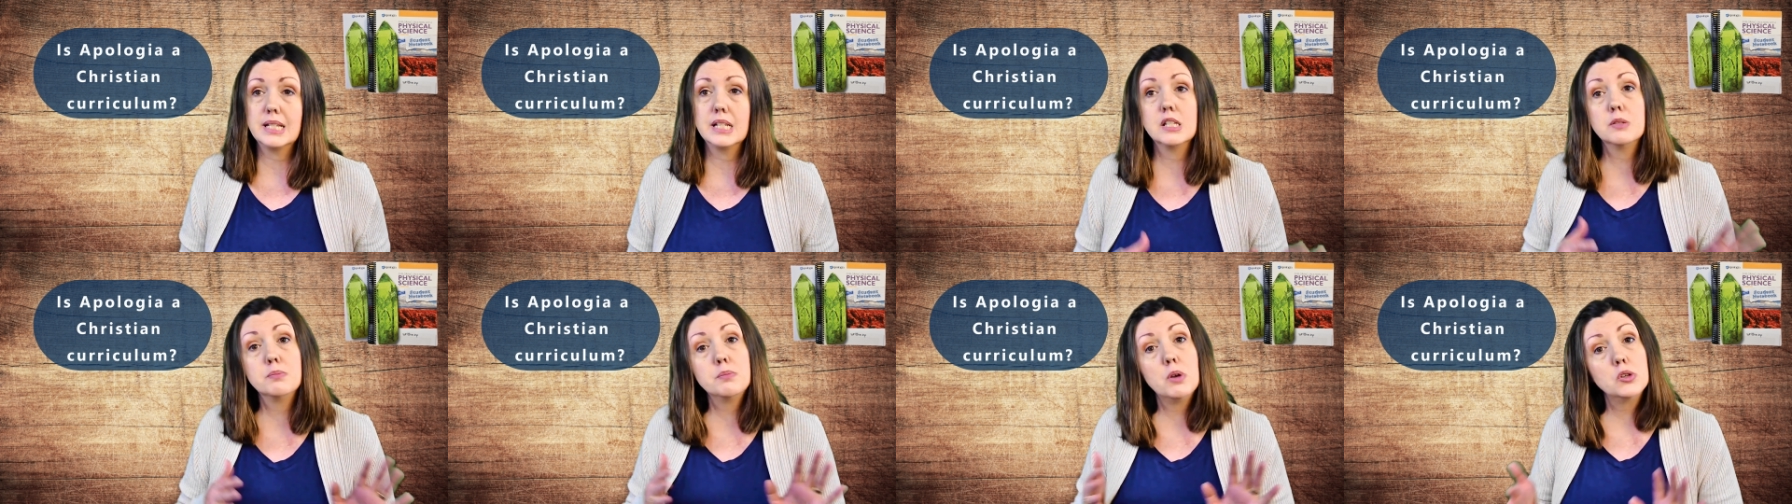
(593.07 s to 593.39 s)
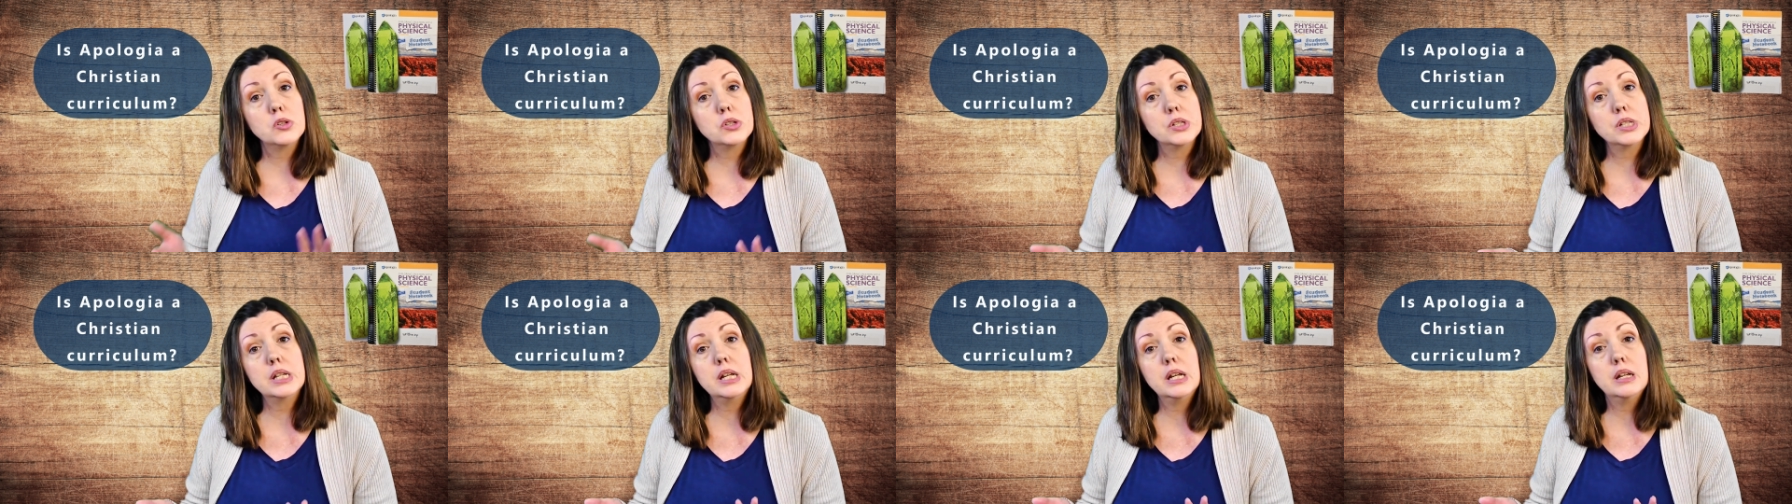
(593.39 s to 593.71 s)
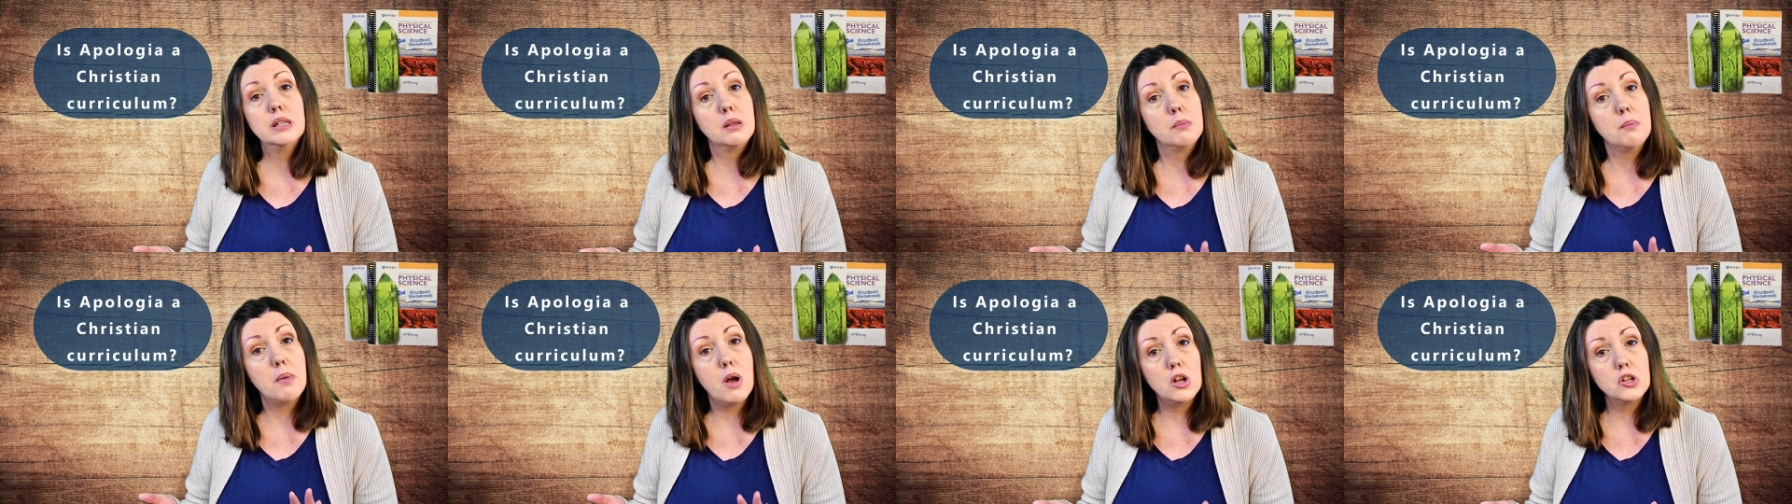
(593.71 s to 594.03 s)
It's mostly
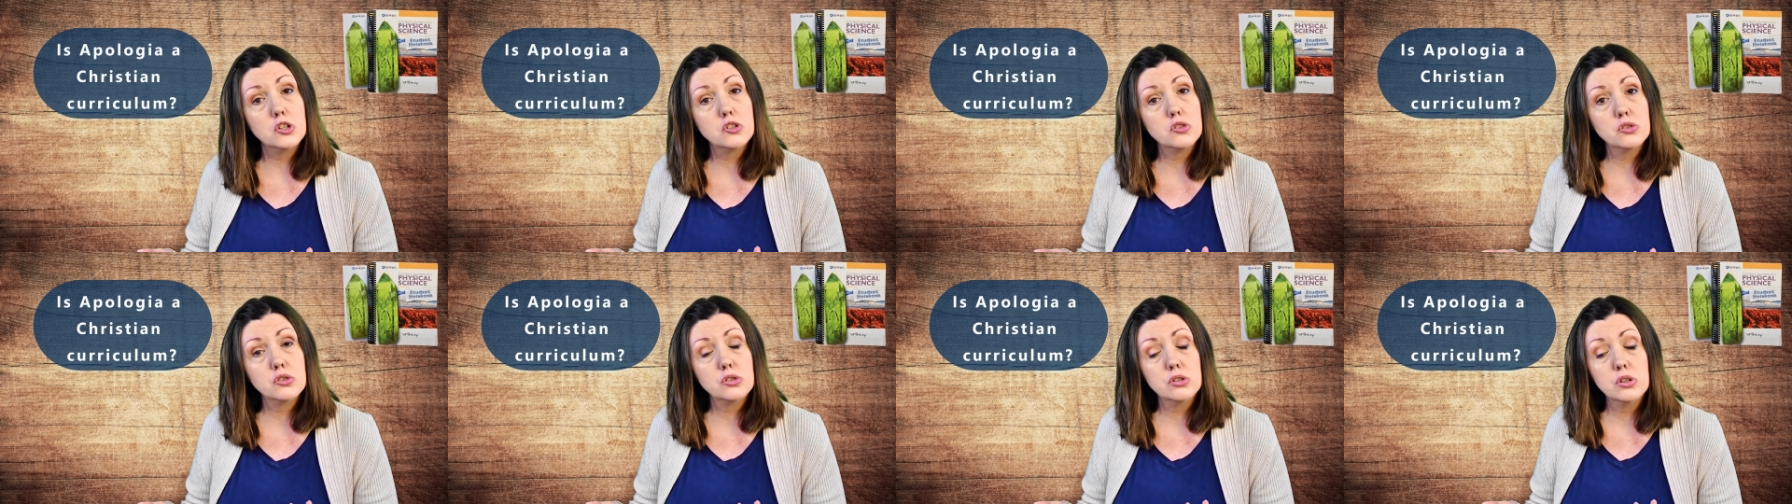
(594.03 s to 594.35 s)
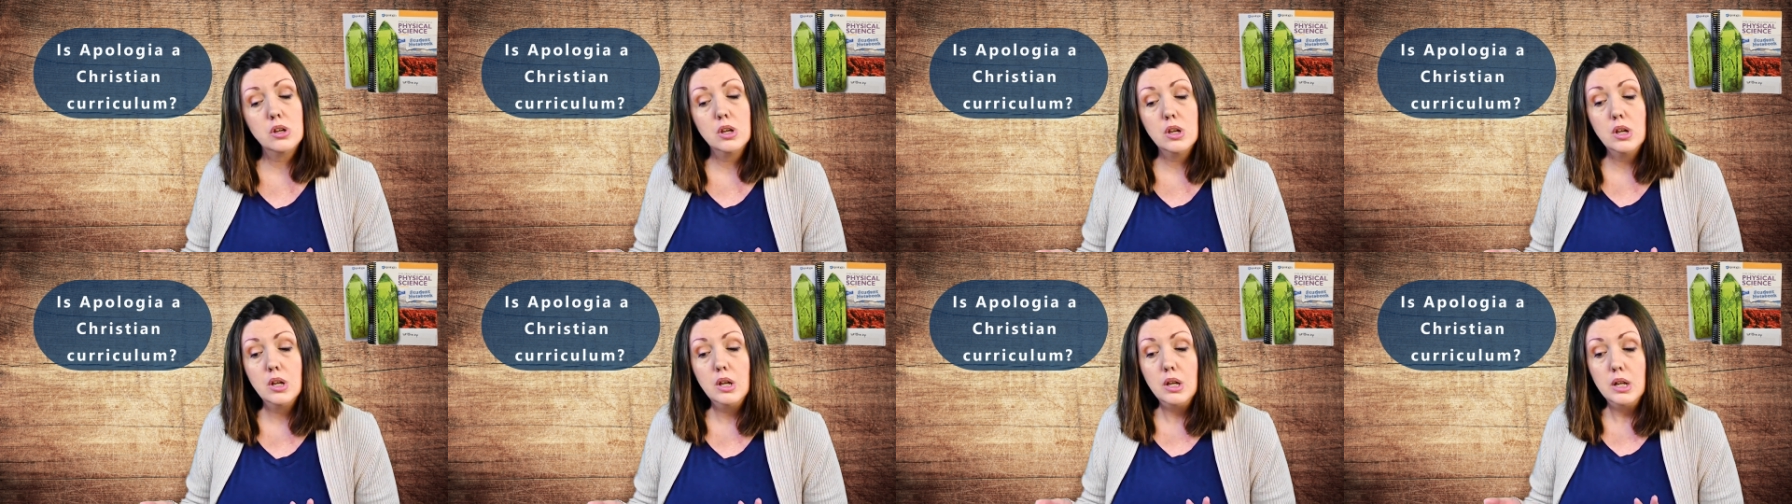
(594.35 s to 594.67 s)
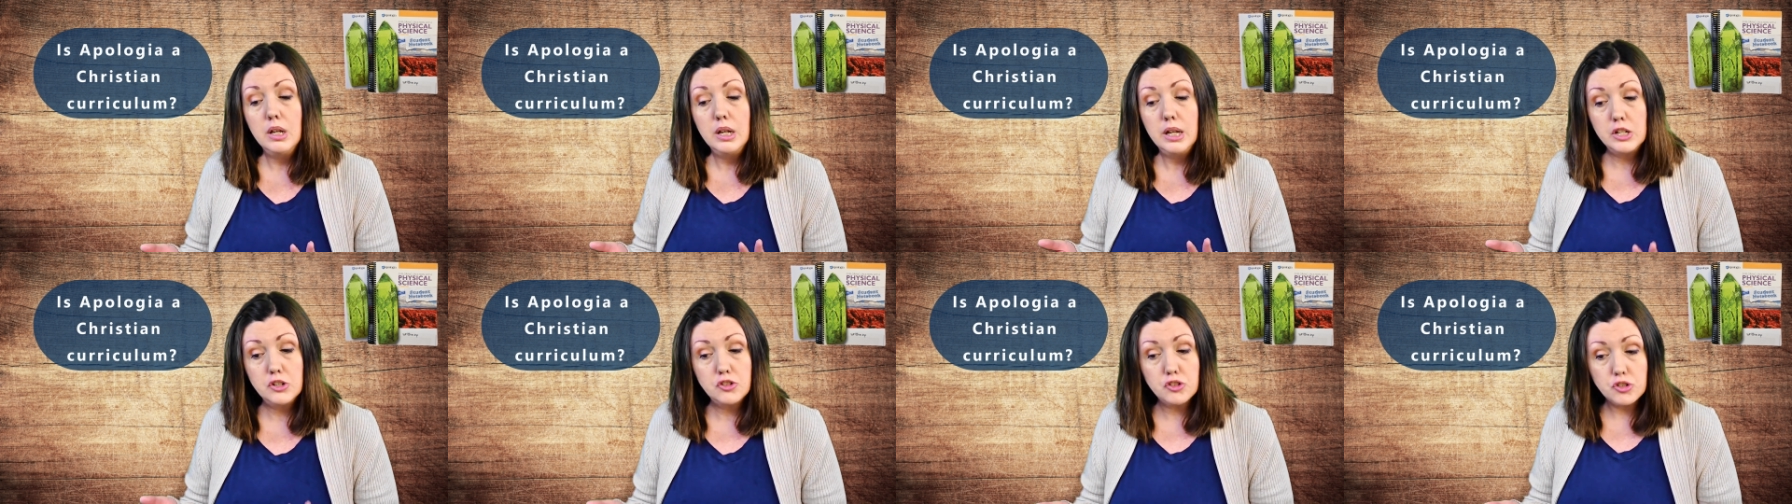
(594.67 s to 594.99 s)
in the module
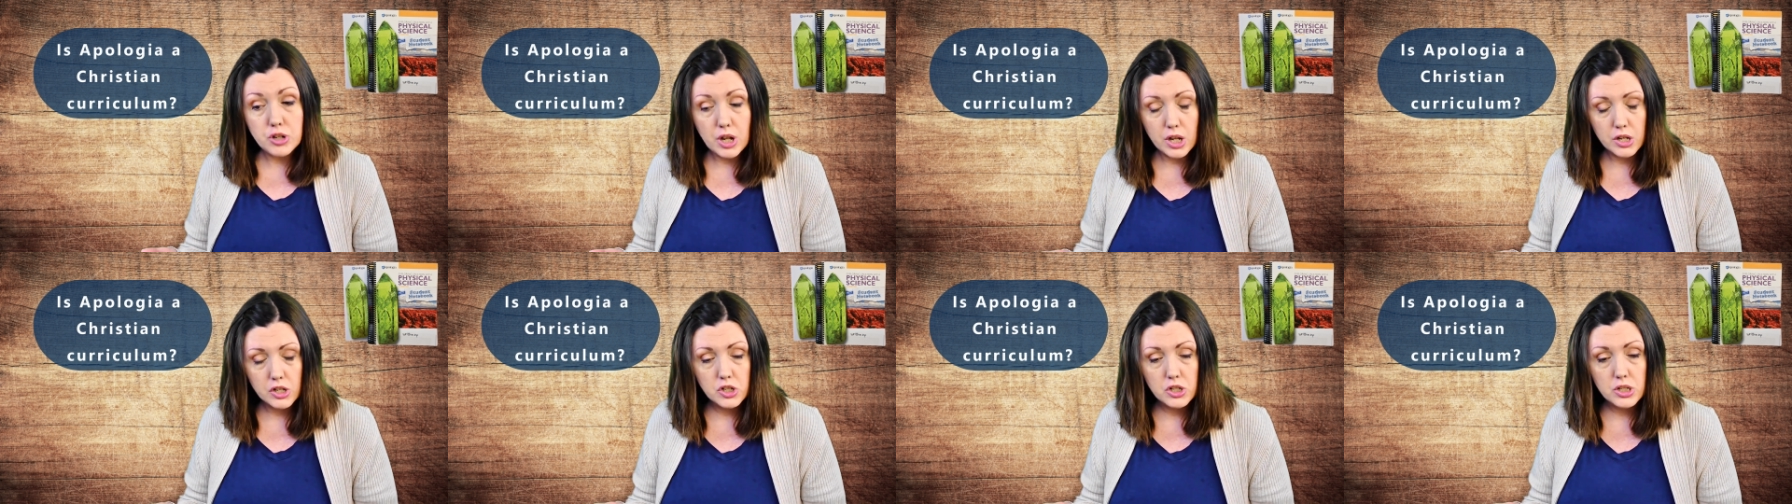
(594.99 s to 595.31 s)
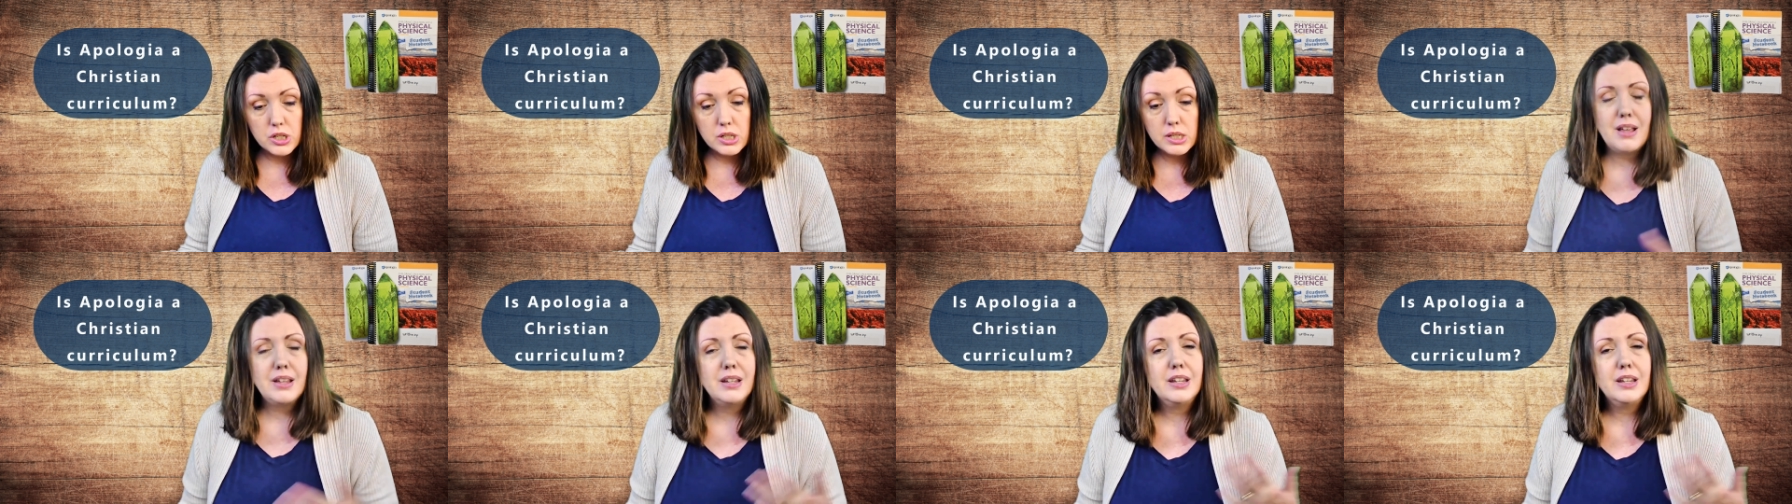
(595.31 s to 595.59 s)
introductions.